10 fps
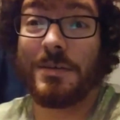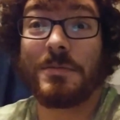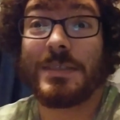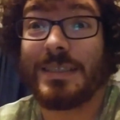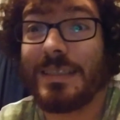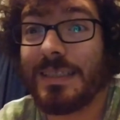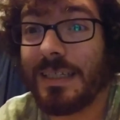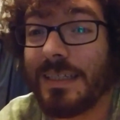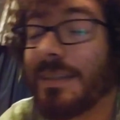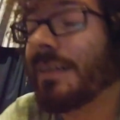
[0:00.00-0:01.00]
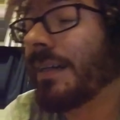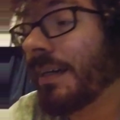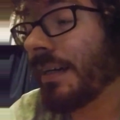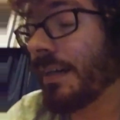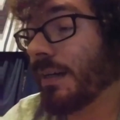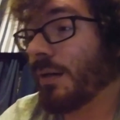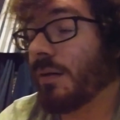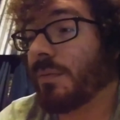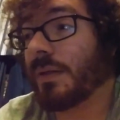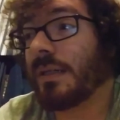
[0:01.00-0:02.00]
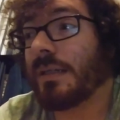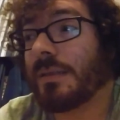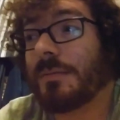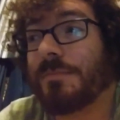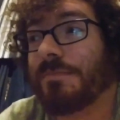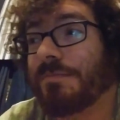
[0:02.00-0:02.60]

It was insane. But, um,